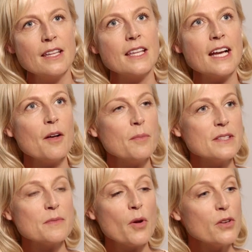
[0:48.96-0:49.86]
The thing I'll
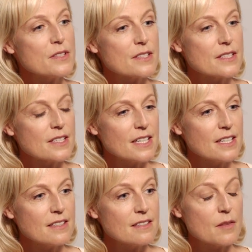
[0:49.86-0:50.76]
miss most
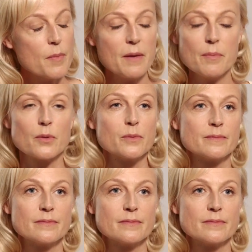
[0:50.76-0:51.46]
is the people.